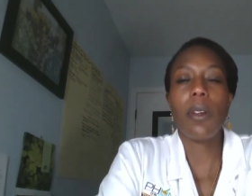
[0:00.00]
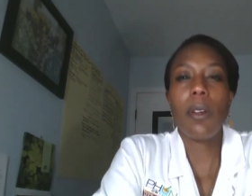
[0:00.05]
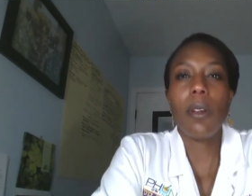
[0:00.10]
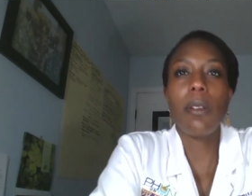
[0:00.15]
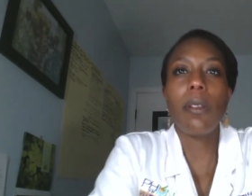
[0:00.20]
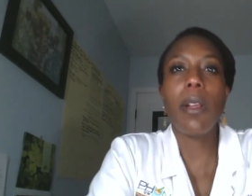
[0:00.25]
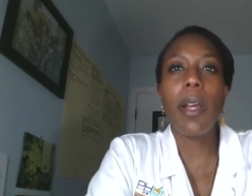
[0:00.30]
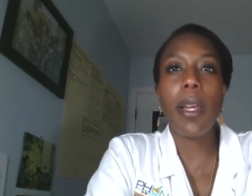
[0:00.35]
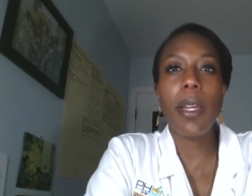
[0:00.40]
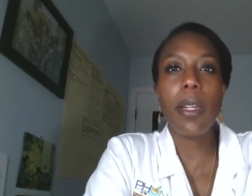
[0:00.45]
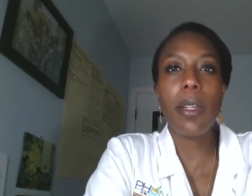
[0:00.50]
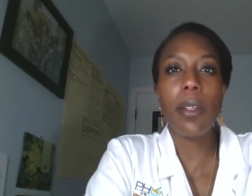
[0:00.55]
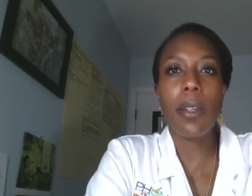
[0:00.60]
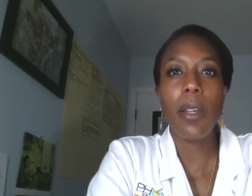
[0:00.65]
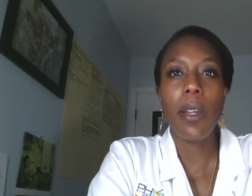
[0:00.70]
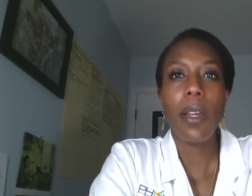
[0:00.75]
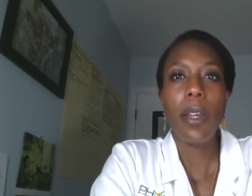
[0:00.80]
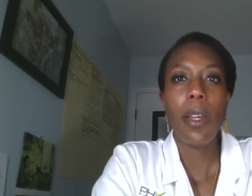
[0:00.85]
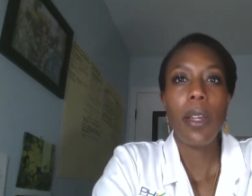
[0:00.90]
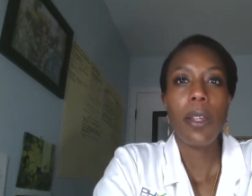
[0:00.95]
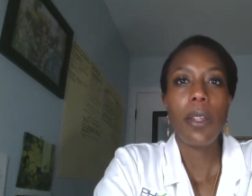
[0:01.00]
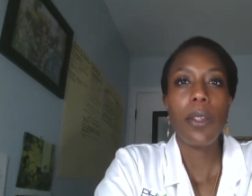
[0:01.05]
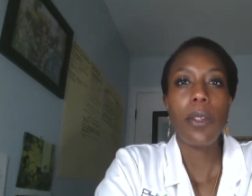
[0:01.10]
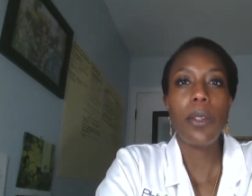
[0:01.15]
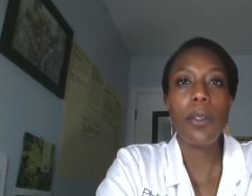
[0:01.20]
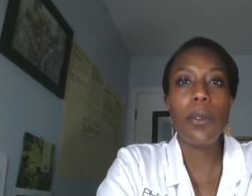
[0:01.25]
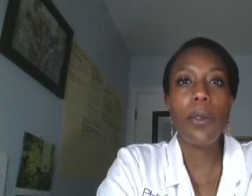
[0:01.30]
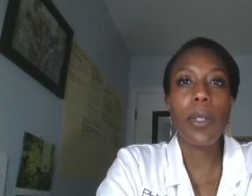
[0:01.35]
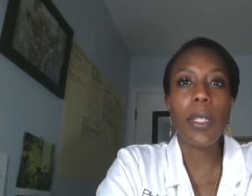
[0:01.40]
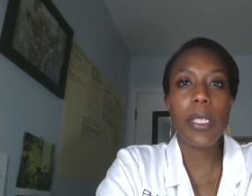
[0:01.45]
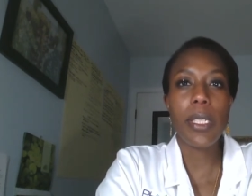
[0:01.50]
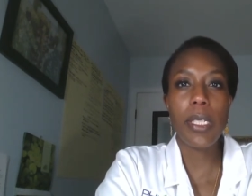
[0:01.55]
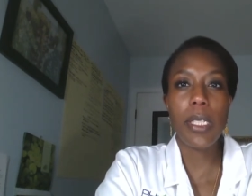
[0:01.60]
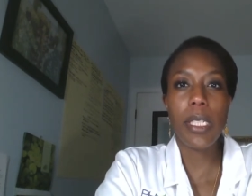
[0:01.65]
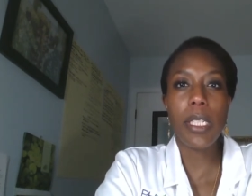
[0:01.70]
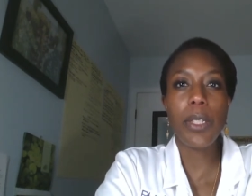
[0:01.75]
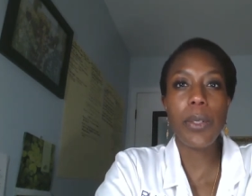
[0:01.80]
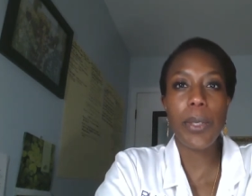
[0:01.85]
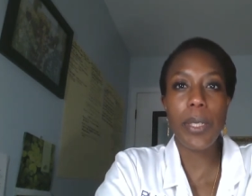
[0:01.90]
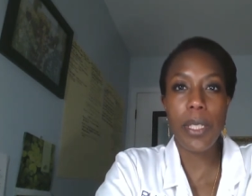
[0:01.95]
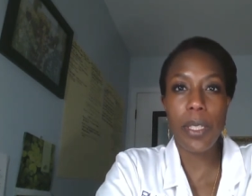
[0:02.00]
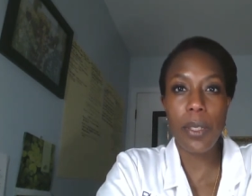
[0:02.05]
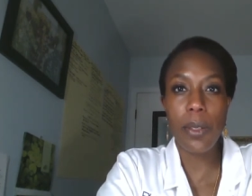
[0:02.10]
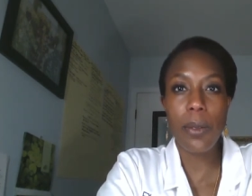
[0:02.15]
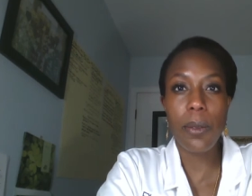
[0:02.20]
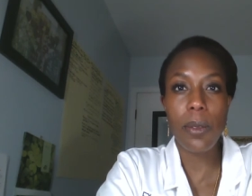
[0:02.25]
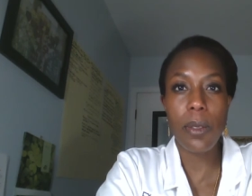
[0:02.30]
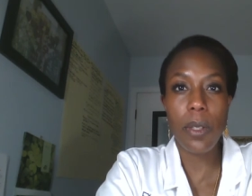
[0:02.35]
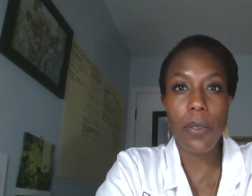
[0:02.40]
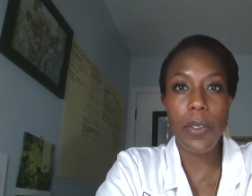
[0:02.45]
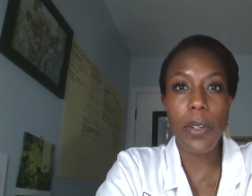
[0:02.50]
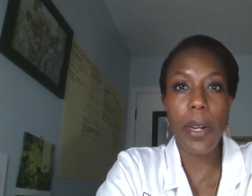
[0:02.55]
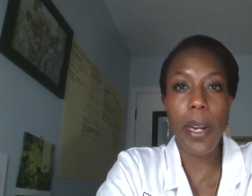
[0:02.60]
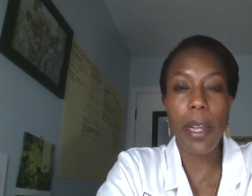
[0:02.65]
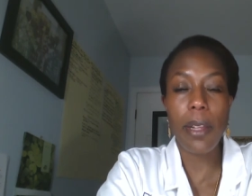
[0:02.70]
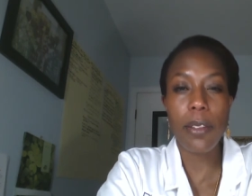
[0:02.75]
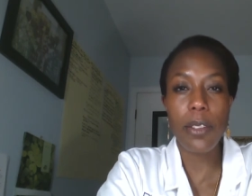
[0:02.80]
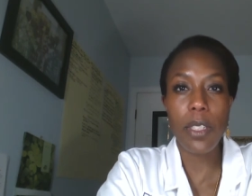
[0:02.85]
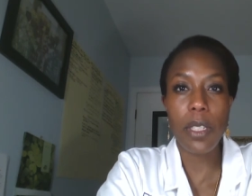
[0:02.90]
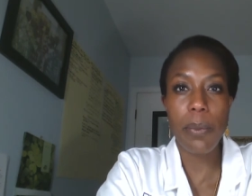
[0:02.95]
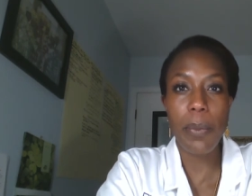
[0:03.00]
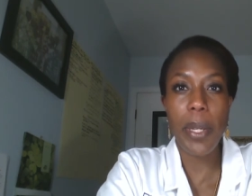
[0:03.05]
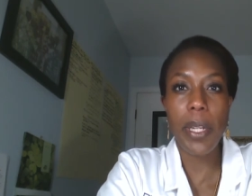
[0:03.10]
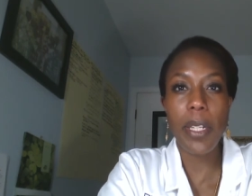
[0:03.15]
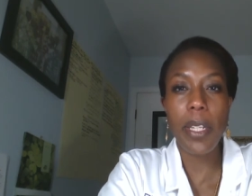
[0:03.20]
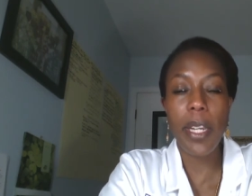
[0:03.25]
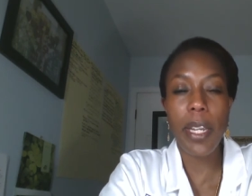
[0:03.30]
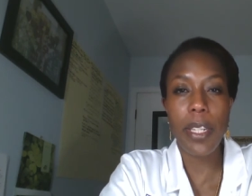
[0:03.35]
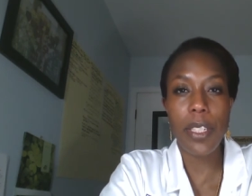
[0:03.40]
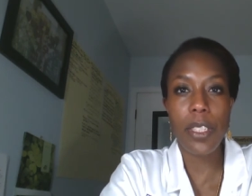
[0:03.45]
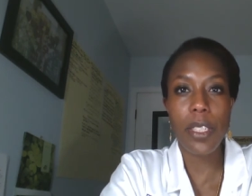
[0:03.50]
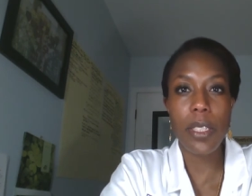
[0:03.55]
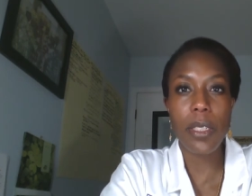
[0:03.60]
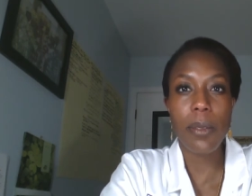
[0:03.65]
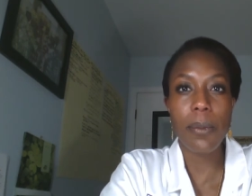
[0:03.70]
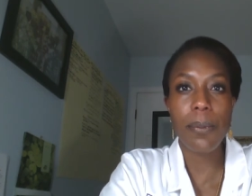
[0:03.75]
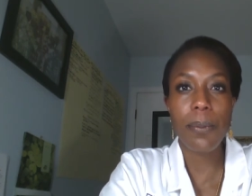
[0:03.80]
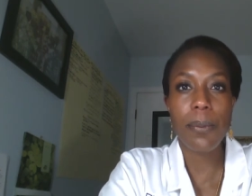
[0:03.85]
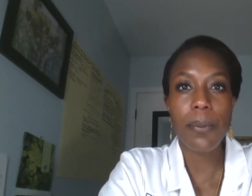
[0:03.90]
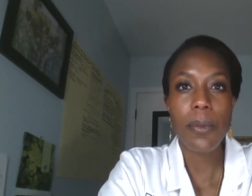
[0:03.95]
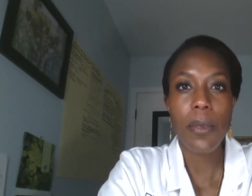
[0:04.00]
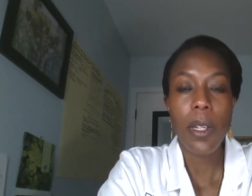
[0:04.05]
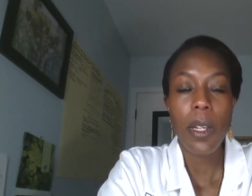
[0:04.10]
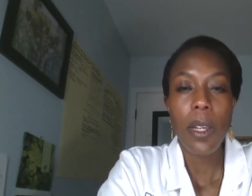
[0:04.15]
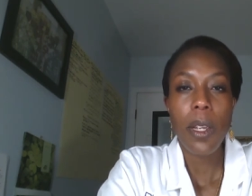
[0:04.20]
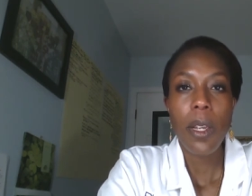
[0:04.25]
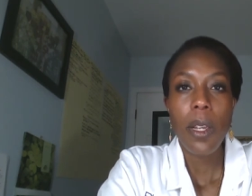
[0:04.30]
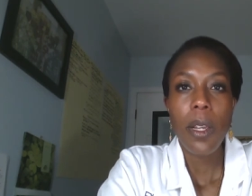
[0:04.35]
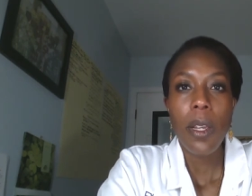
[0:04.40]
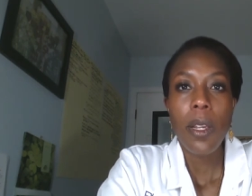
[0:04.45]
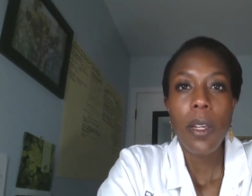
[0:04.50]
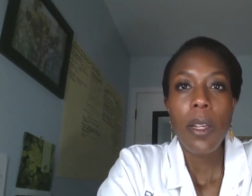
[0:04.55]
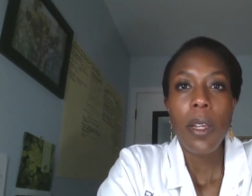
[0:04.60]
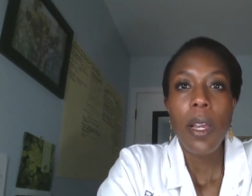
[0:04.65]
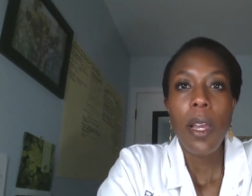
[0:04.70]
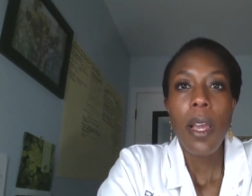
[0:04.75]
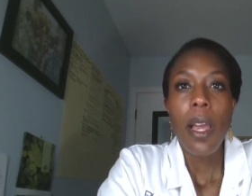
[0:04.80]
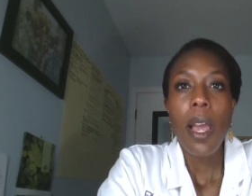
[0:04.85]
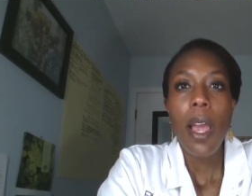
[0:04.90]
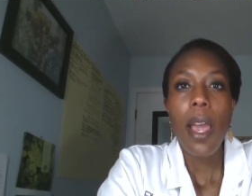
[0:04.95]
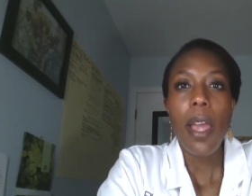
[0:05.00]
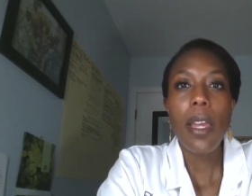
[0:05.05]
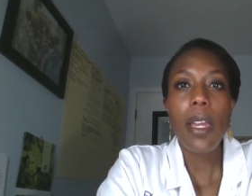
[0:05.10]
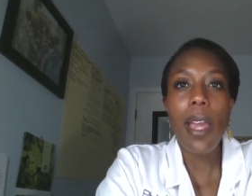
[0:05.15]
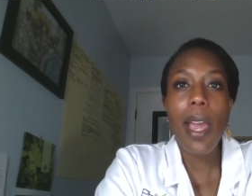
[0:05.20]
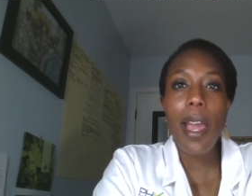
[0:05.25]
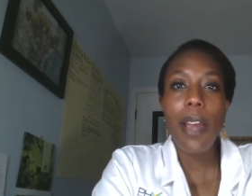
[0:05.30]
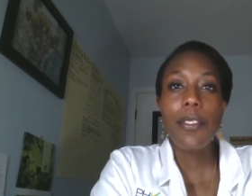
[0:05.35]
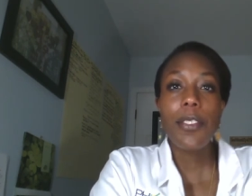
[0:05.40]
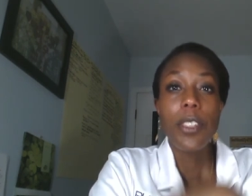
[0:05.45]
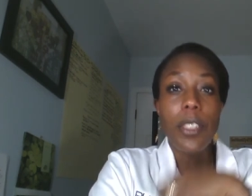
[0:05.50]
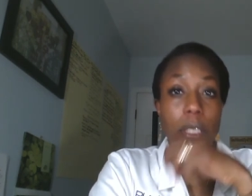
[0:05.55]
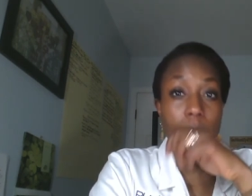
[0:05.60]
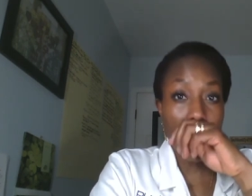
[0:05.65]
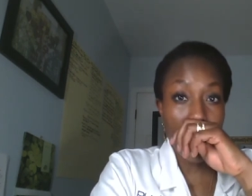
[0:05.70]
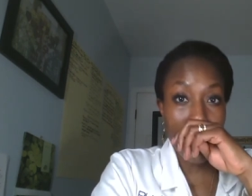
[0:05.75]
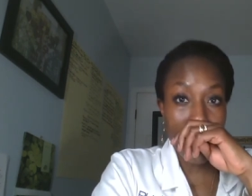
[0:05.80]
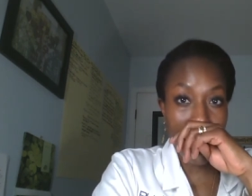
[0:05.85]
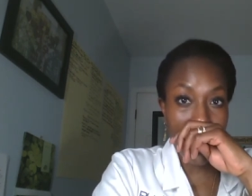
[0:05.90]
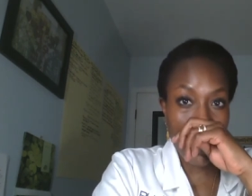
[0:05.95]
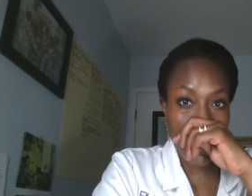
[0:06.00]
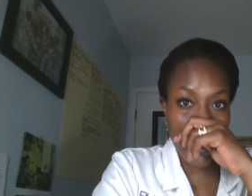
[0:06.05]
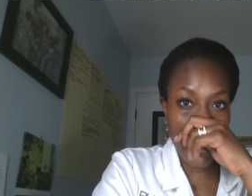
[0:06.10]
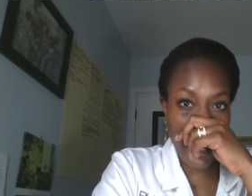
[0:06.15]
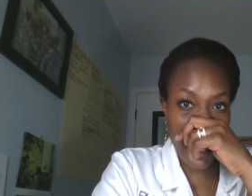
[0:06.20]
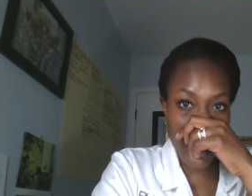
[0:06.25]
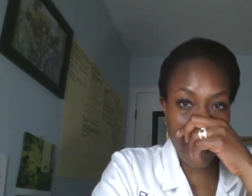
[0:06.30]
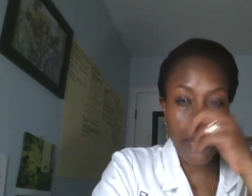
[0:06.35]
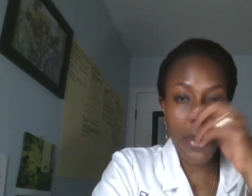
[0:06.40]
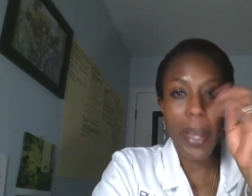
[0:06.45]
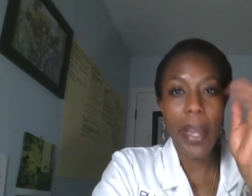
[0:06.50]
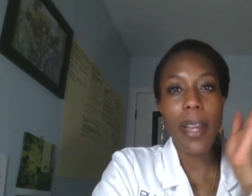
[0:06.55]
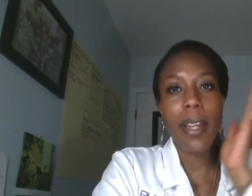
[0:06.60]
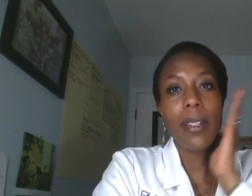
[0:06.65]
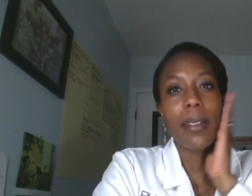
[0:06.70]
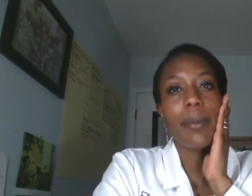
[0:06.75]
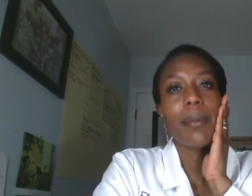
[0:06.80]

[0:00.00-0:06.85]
like you can decrease the use of your allergy medication. After you're done using your neti pot,